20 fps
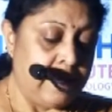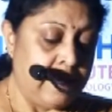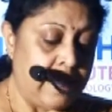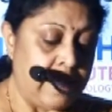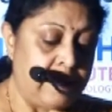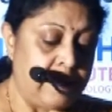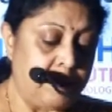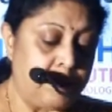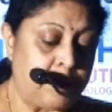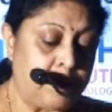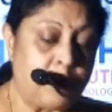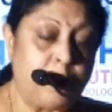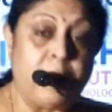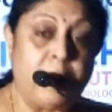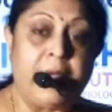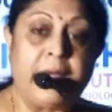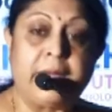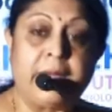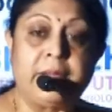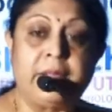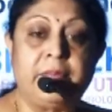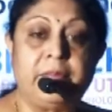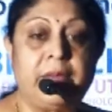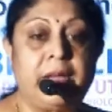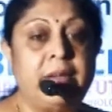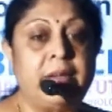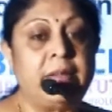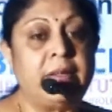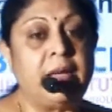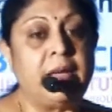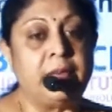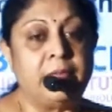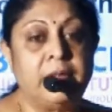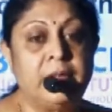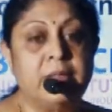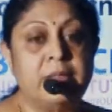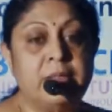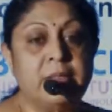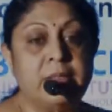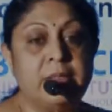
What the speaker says: and proactive and diverse.